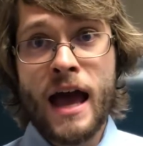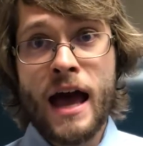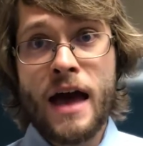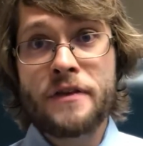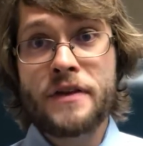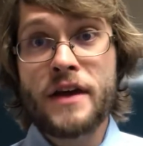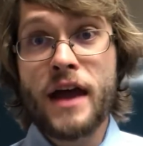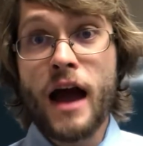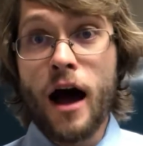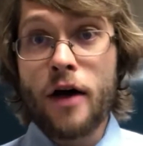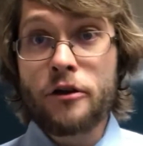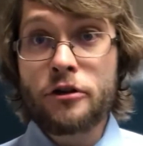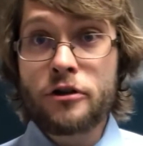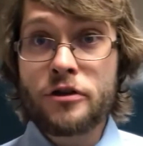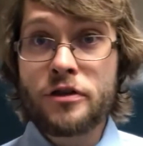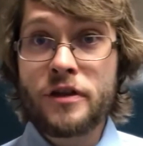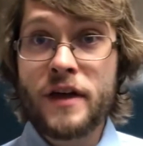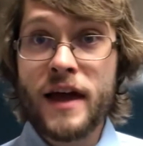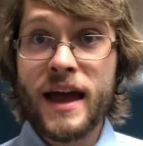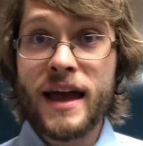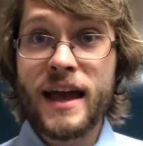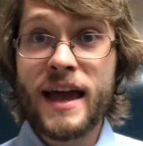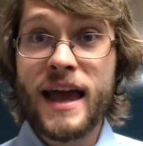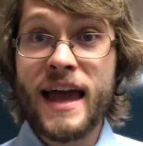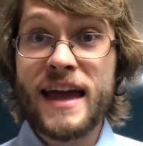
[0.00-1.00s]
The other
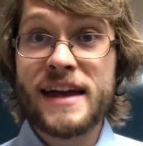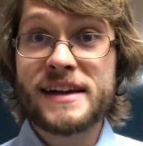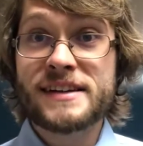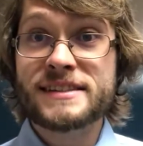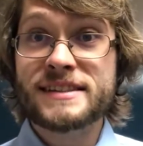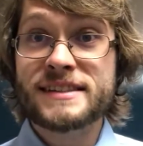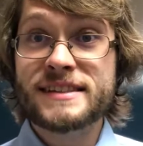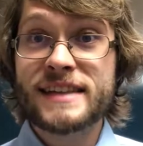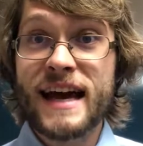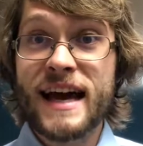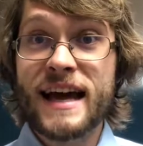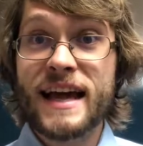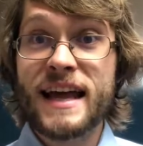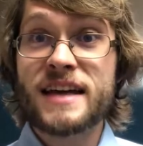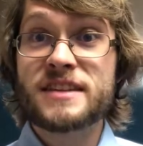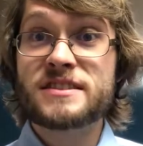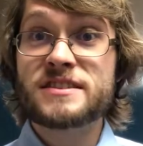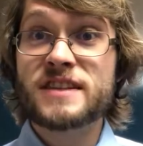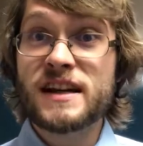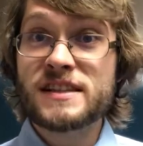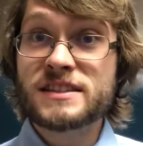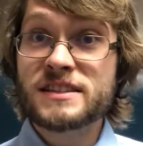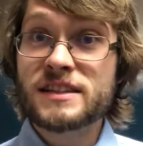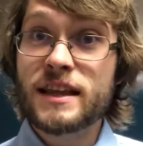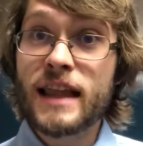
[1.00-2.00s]
thing is that it
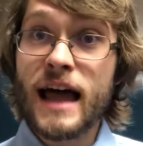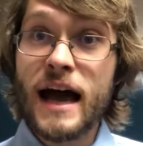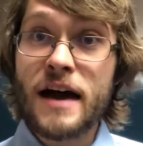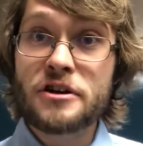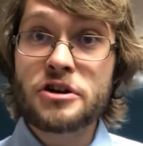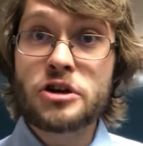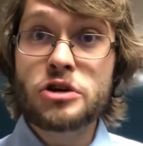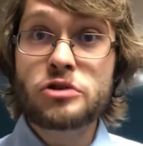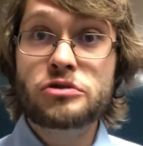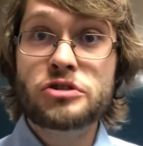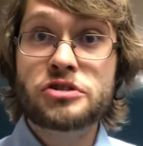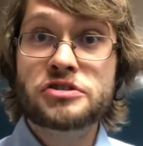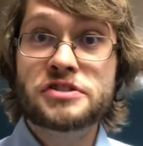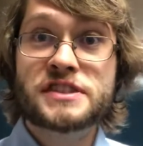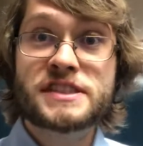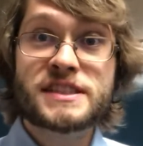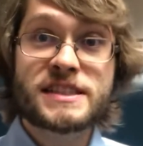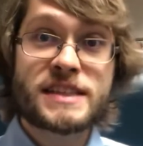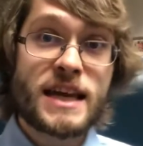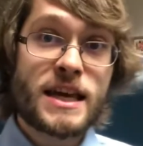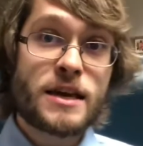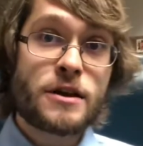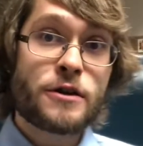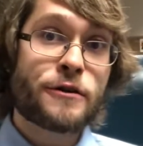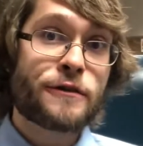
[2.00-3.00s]
does allow you to
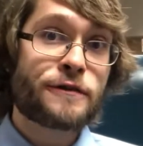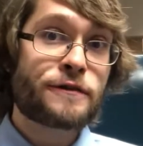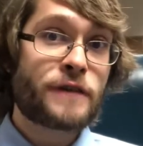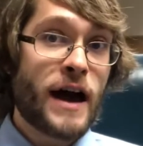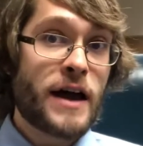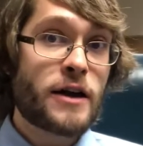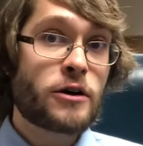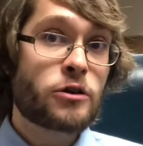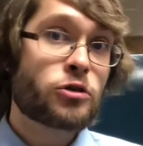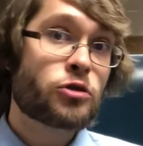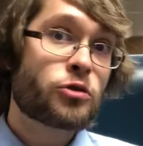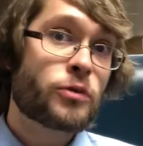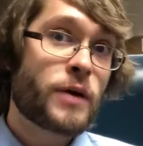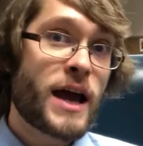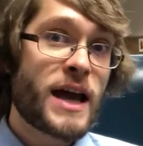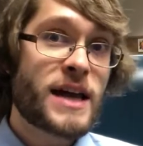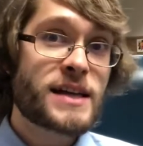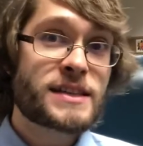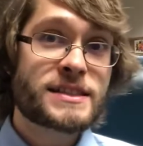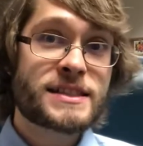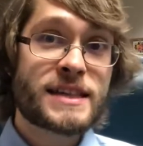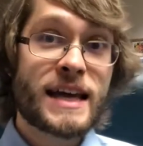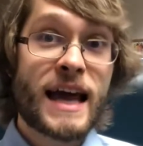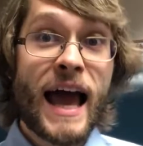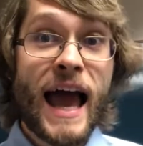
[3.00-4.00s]
see your final
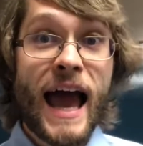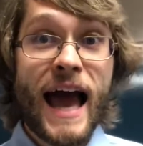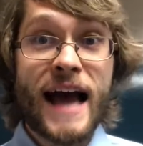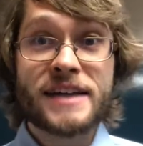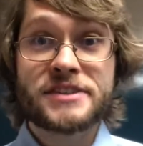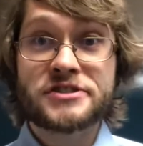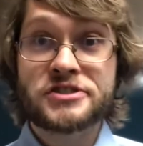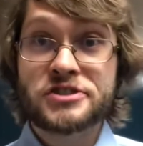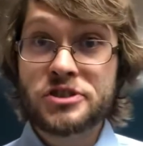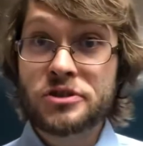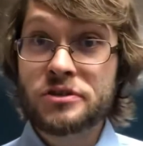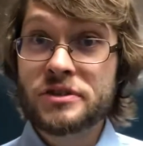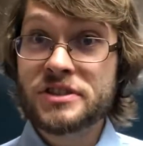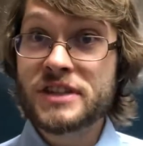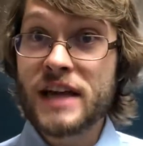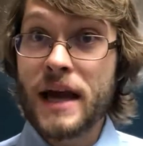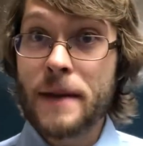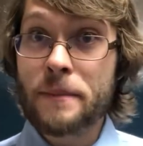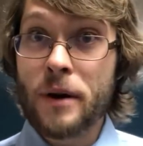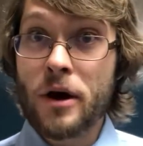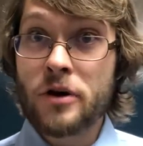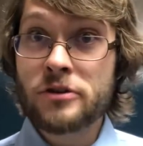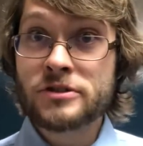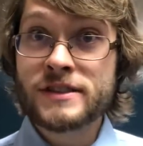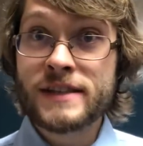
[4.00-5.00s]
grades as soon as I
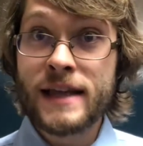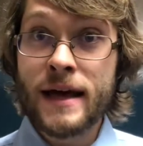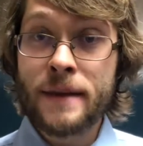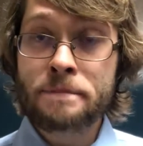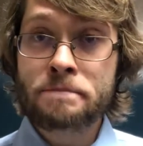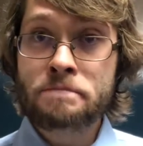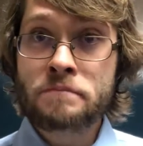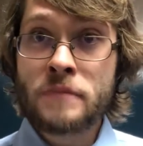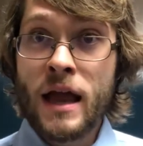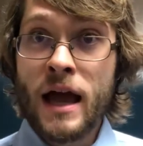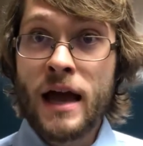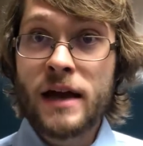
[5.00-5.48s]
post them.